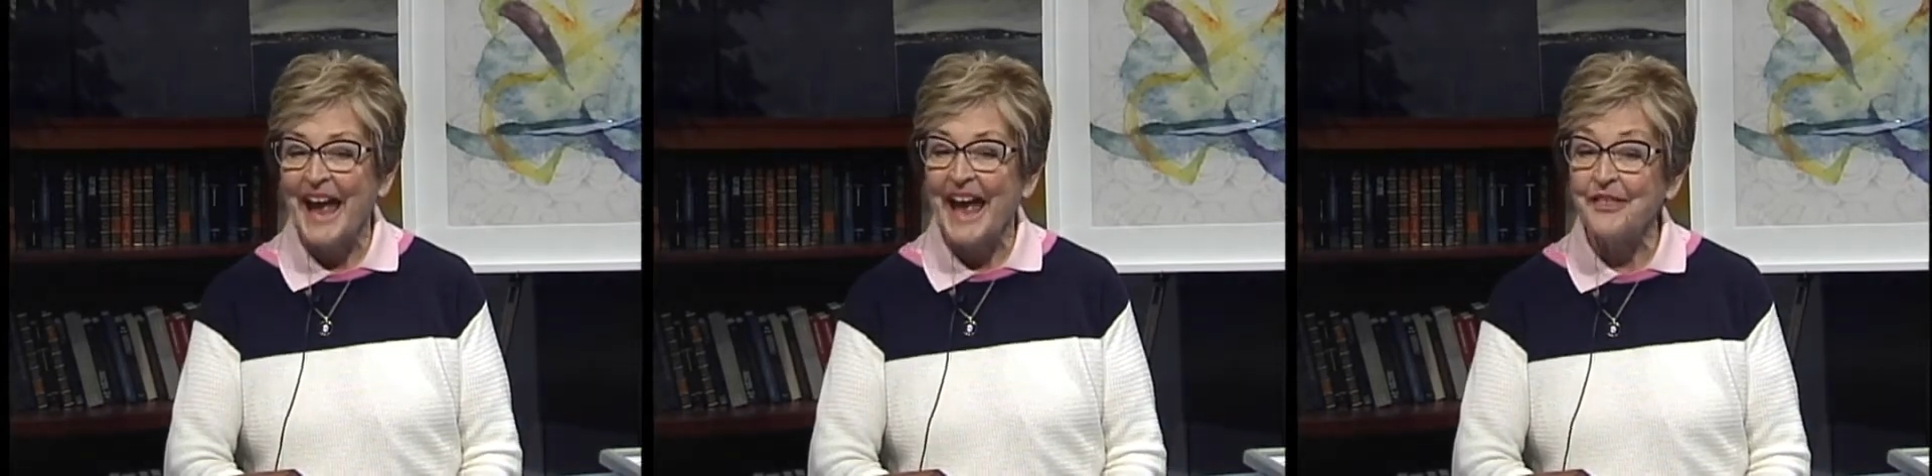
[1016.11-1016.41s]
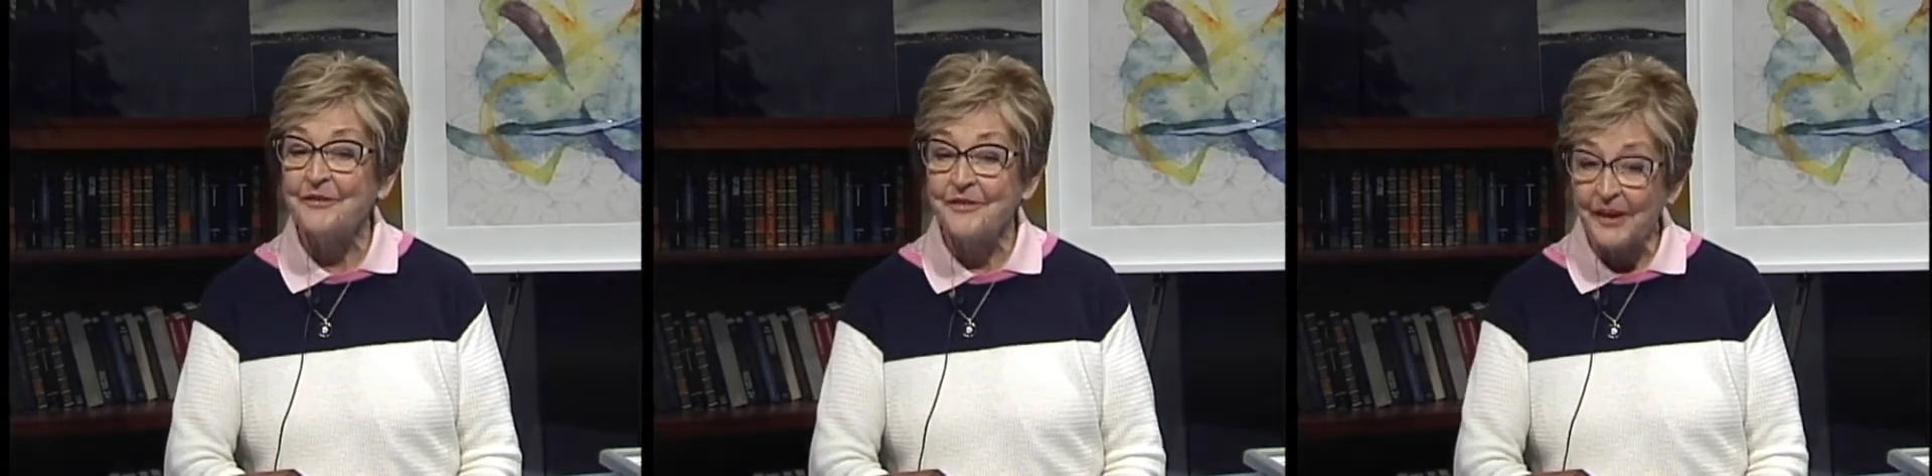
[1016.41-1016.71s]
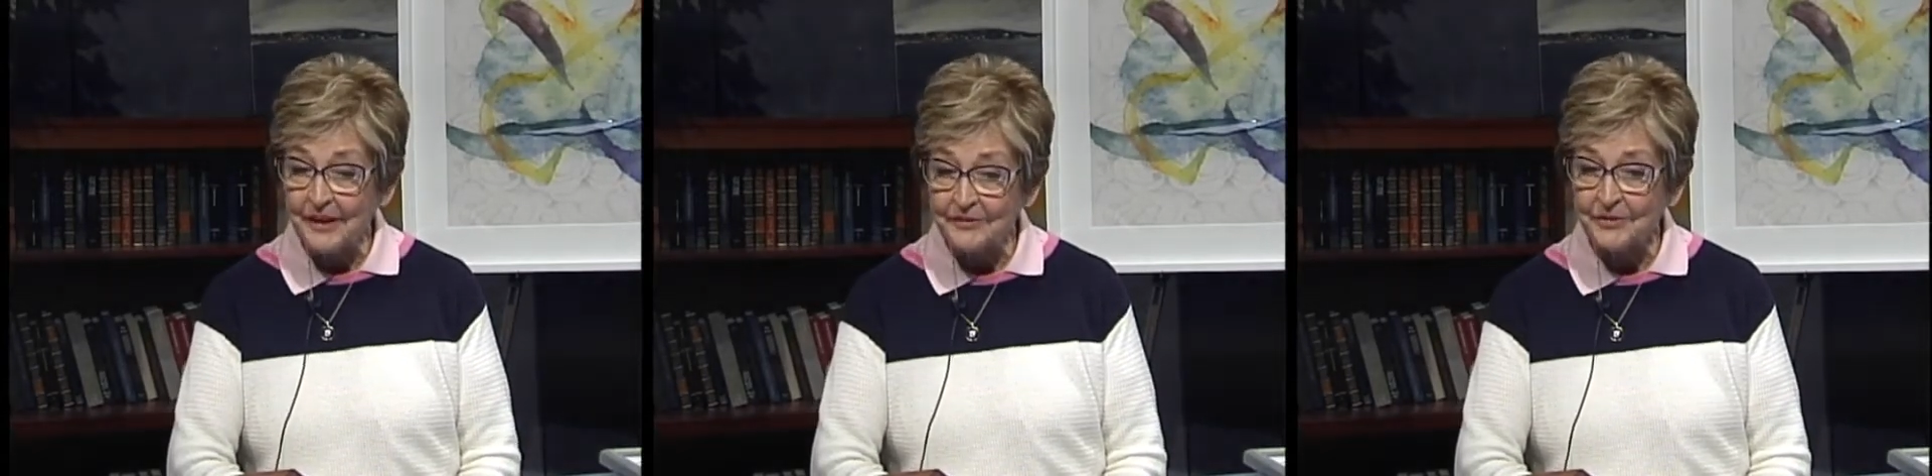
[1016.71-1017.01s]
The
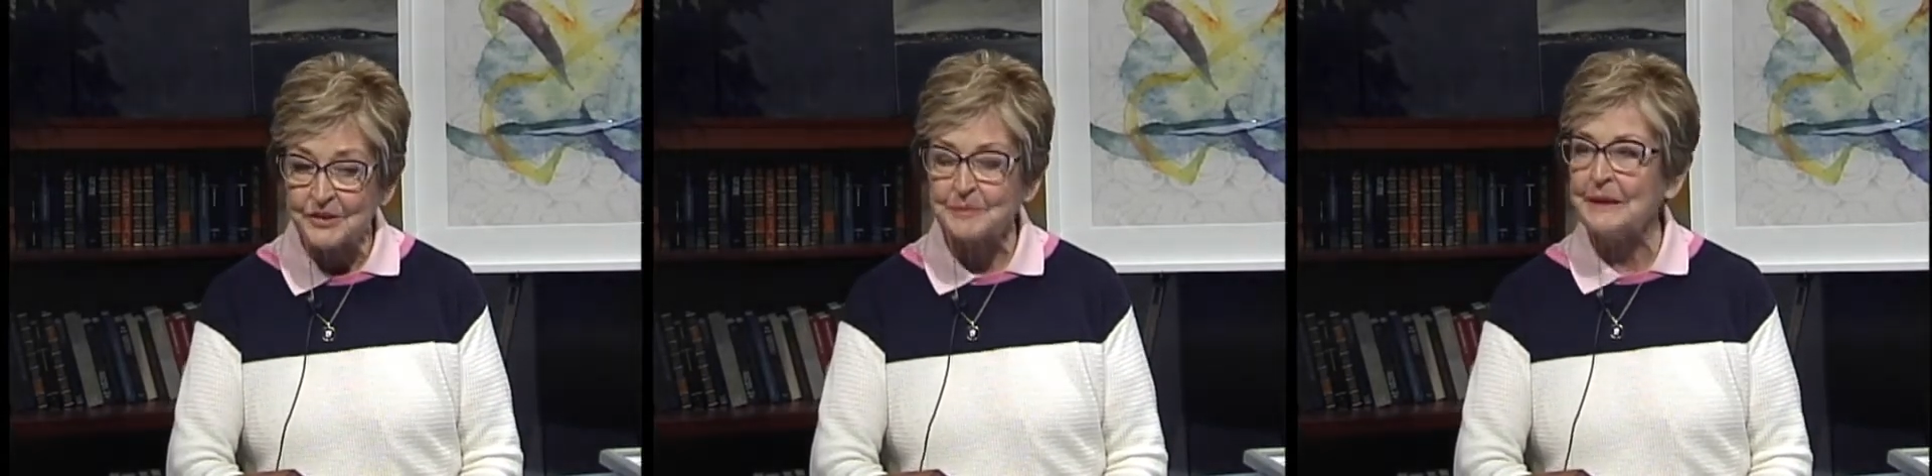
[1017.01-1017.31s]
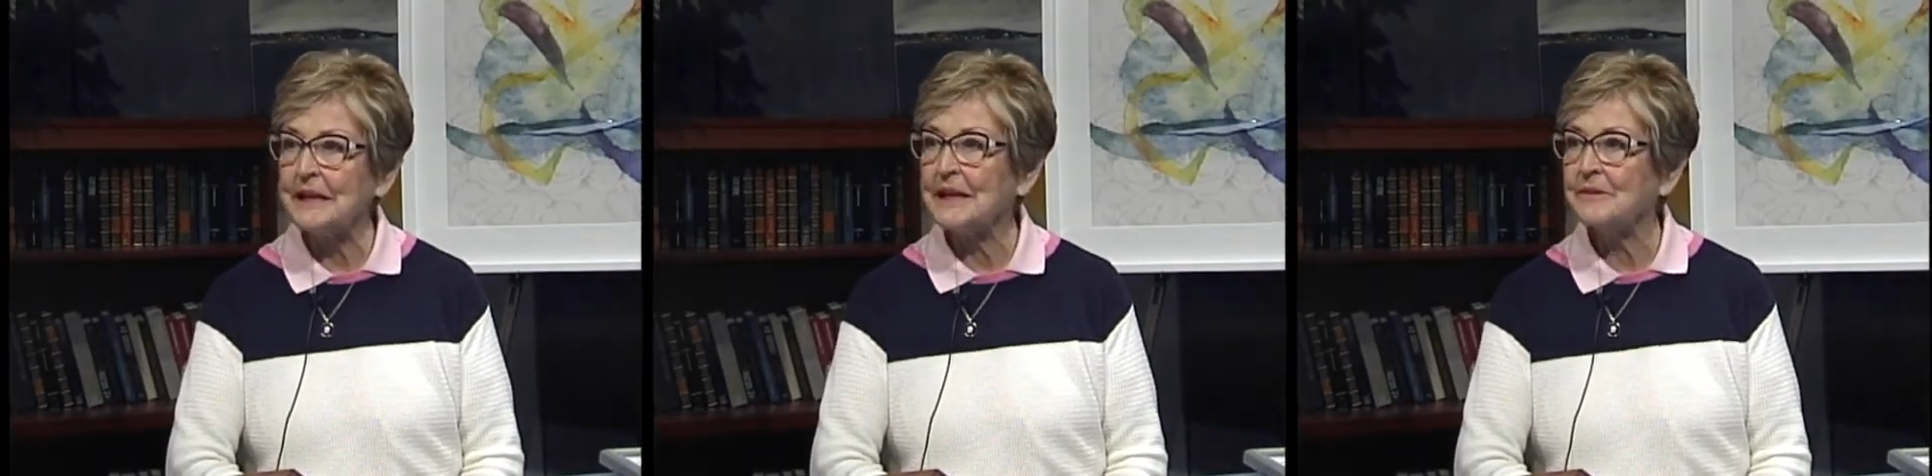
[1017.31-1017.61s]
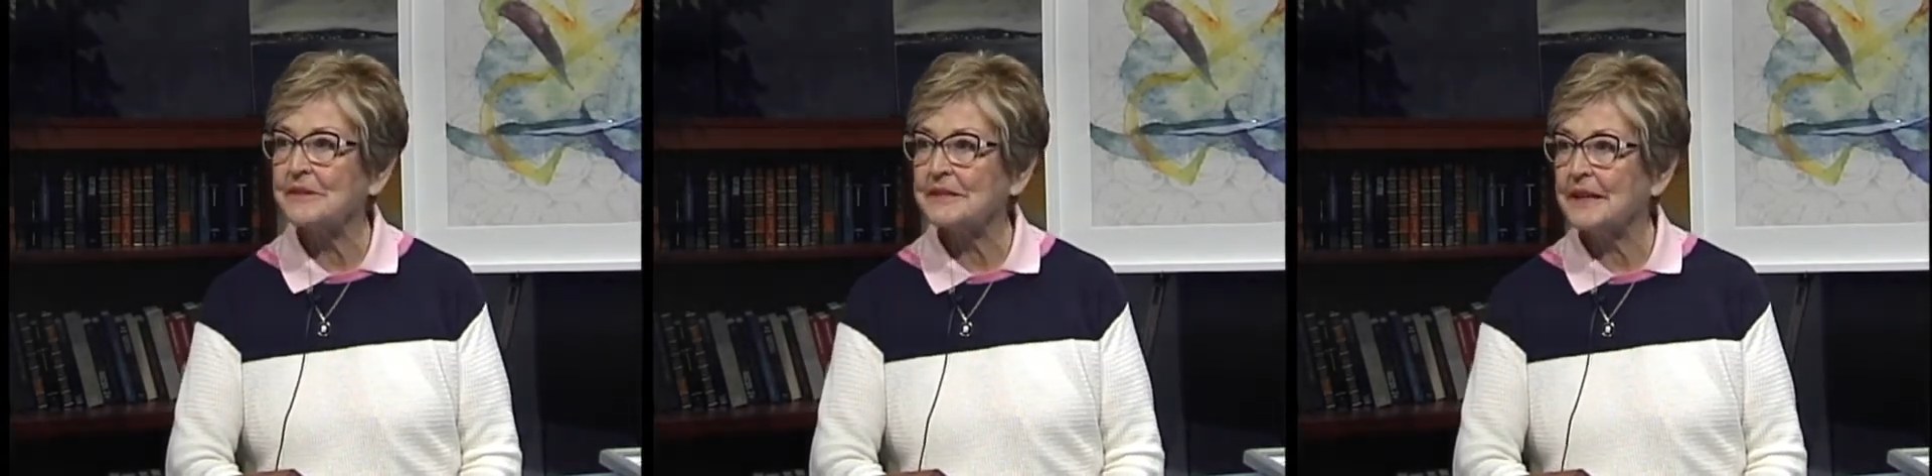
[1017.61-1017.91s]
very first meeting was at